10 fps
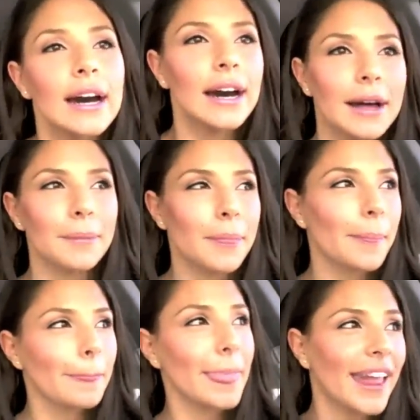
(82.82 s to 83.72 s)

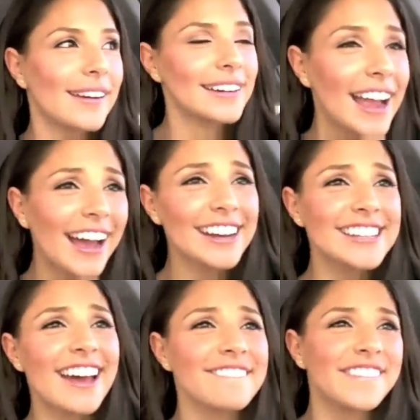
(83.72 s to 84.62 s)
I got to
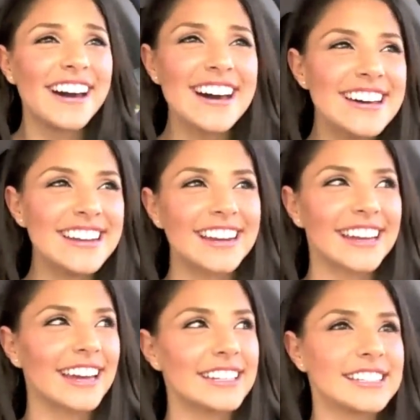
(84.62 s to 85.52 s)
have fun, and I
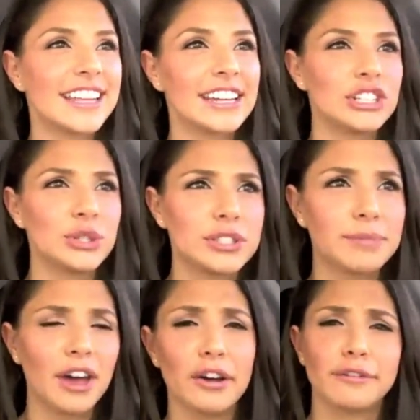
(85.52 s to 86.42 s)
got to like do some
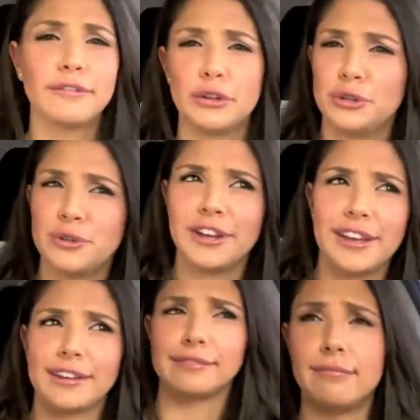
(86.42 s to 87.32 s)
kung fu,
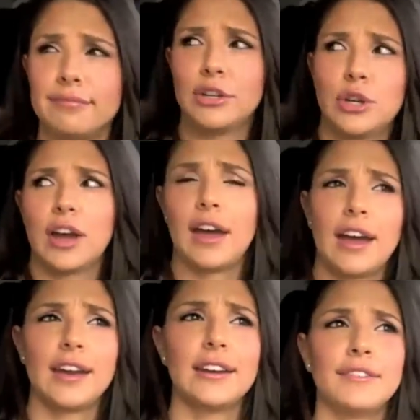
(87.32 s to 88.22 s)
and
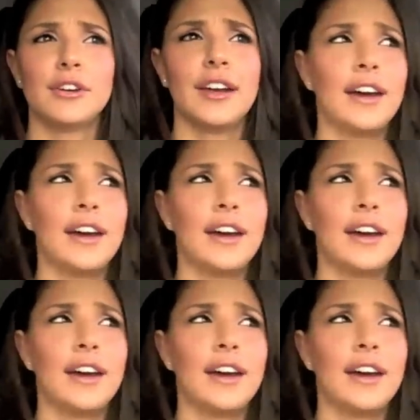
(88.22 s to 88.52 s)
I don't even know I